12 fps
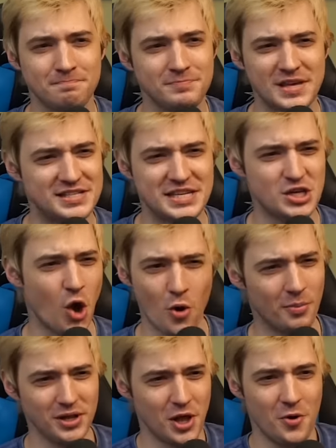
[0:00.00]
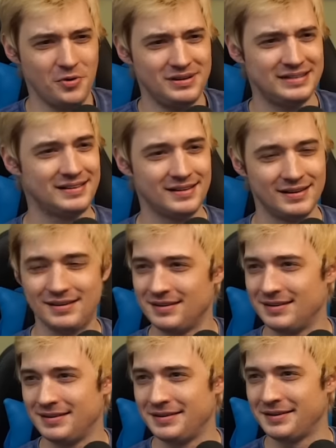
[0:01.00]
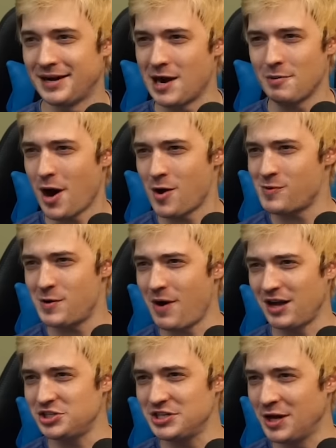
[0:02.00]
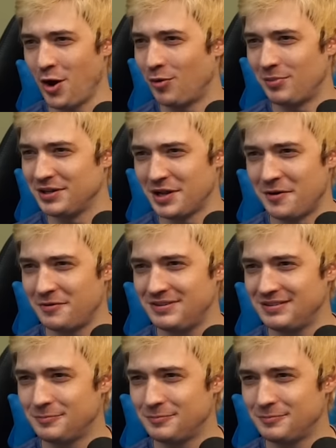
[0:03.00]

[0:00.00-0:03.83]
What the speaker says: Is this Home Alone? Are we watching Home Alone?